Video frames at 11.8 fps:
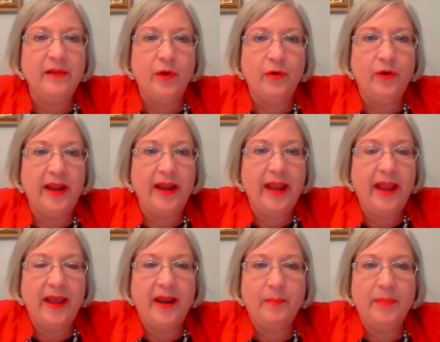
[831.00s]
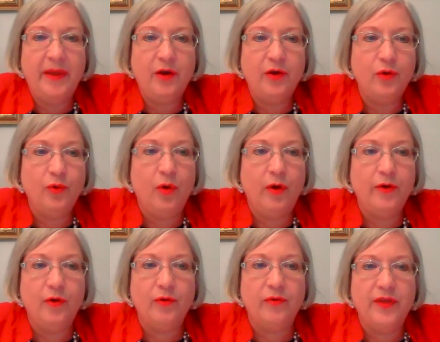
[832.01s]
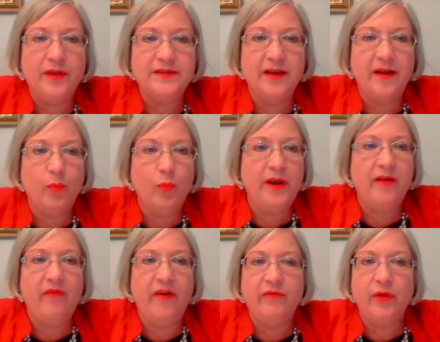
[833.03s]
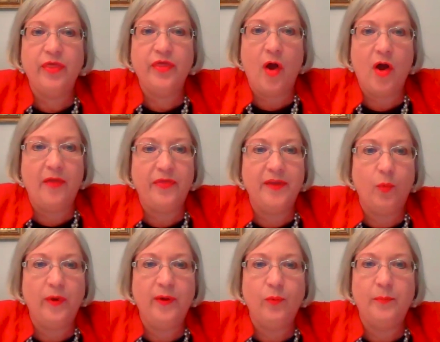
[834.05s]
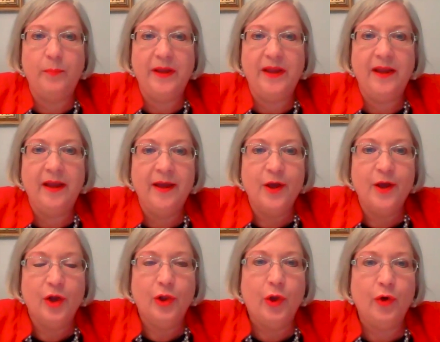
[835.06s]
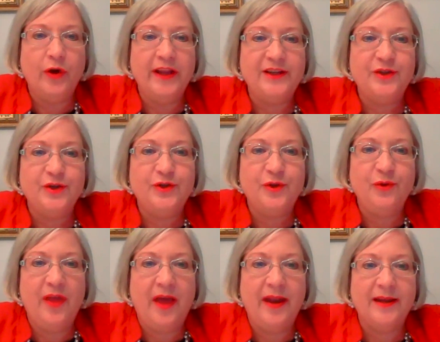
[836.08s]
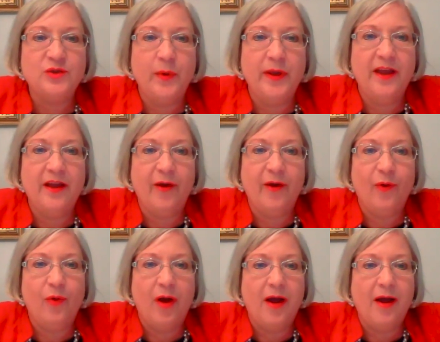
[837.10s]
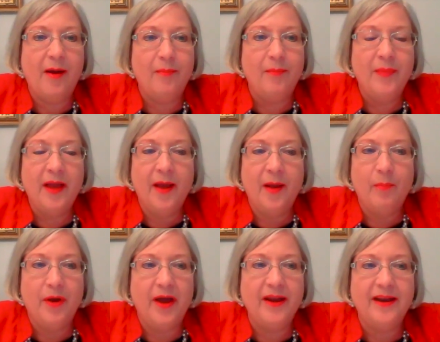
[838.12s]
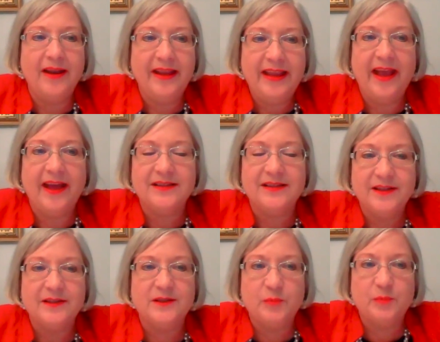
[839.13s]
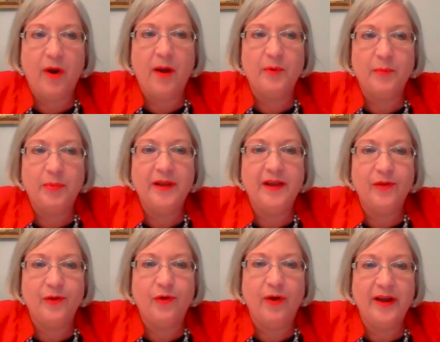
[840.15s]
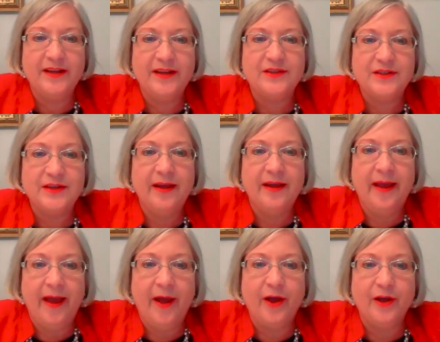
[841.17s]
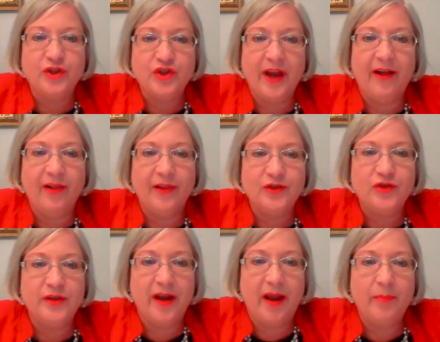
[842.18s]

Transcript: e-learning. And I mean, who on earth would have ever thought that we would be learning to do that as we go? But yes, this is probably the greatest challenge that I